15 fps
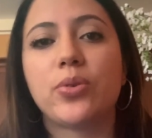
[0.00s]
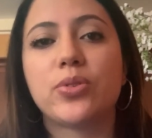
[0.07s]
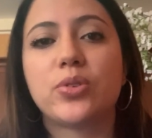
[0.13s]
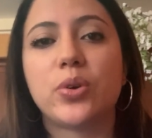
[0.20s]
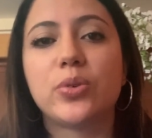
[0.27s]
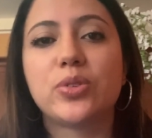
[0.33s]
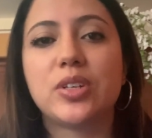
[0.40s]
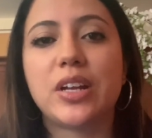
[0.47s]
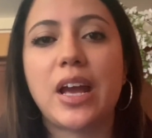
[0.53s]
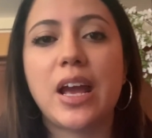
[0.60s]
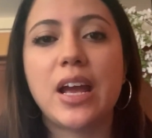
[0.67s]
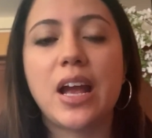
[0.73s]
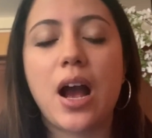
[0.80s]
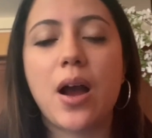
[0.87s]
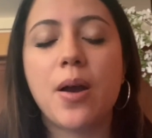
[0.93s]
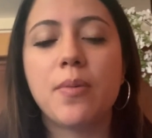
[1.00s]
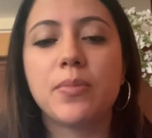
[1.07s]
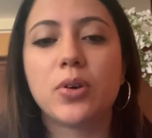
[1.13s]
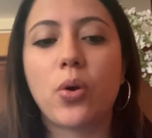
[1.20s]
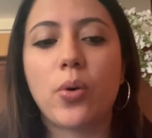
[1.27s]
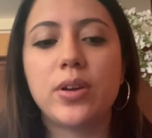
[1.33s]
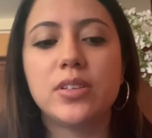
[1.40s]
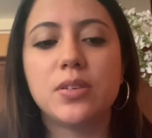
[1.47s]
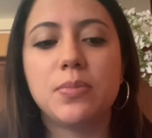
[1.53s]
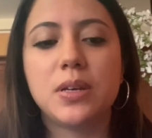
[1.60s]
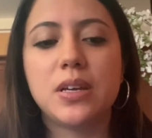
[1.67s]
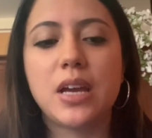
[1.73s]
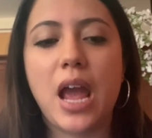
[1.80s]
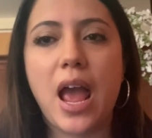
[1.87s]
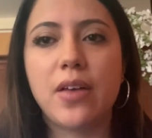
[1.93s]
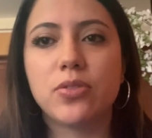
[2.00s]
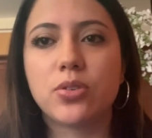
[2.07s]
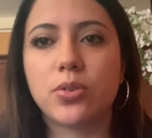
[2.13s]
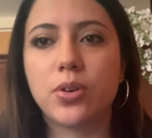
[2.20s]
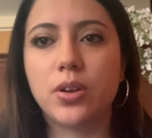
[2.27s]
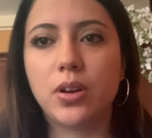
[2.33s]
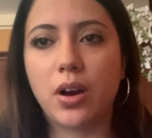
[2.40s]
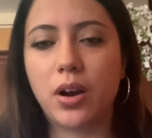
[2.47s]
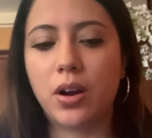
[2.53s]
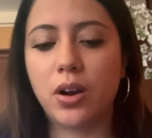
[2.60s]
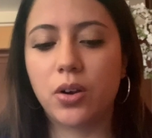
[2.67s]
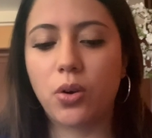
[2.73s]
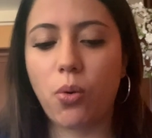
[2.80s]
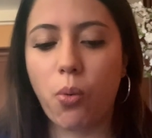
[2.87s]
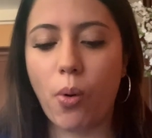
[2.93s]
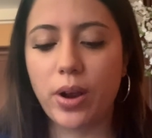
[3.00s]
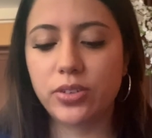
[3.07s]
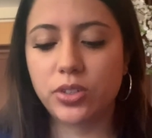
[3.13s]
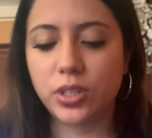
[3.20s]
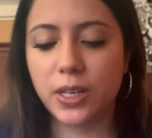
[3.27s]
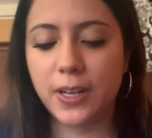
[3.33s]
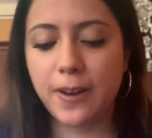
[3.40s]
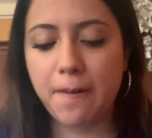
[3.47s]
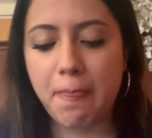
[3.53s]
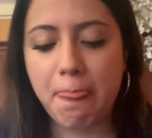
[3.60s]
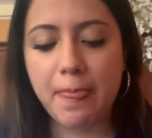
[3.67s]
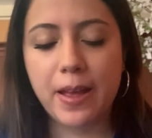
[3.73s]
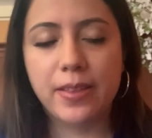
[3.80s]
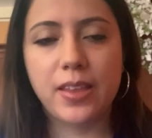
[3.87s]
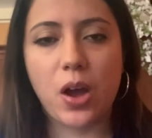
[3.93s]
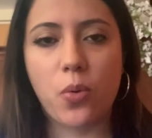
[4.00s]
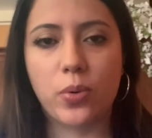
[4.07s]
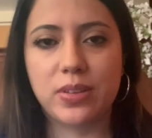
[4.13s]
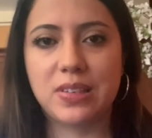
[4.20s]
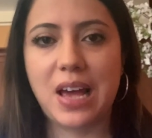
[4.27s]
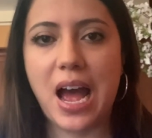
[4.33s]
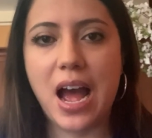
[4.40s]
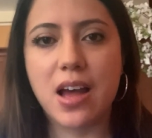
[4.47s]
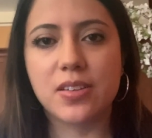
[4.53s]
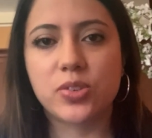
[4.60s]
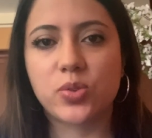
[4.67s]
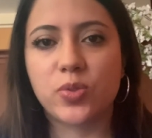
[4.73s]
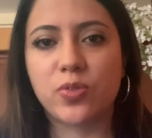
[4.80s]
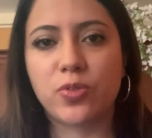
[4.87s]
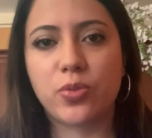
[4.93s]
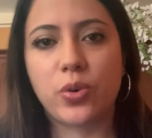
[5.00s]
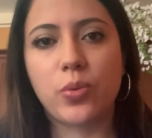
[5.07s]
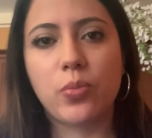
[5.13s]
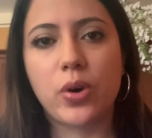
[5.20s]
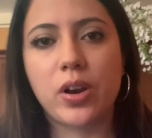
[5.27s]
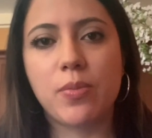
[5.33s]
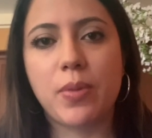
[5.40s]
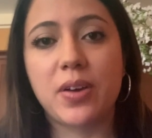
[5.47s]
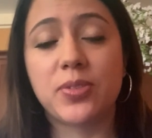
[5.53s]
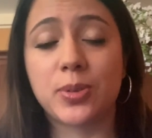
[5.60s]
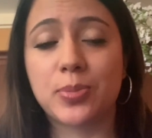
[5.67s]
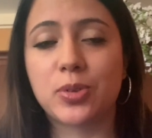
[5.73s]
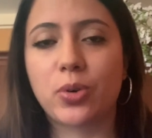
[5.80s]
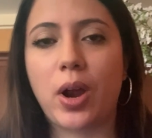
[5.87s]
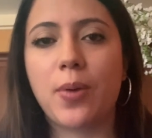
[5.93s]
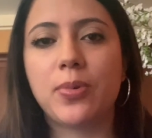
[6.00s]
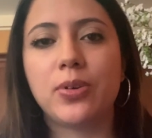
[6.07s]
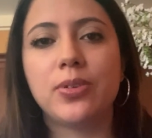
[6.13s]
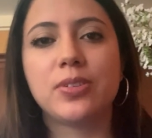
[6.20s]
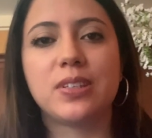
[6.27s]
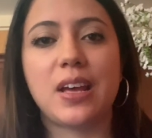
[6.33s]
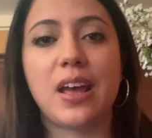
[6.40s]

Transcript: So today I'm going to be answering a question that was asked from one of my subscribers,